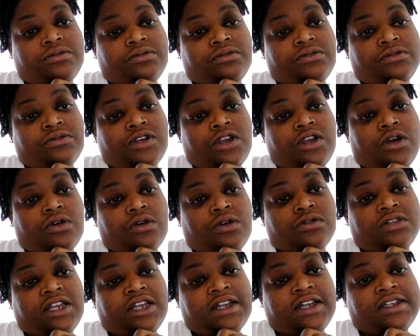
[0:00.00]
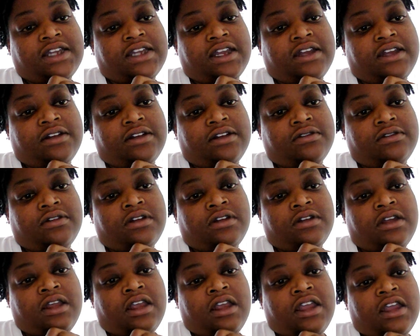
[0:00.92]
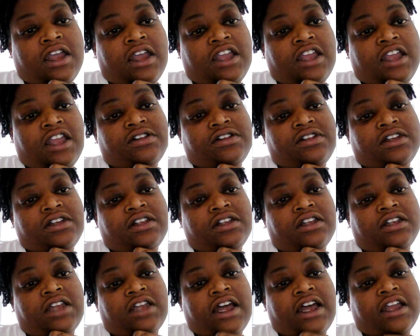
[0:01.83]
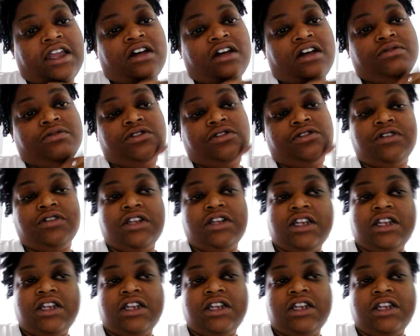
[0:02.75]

So you hold that down and you see the light comes on,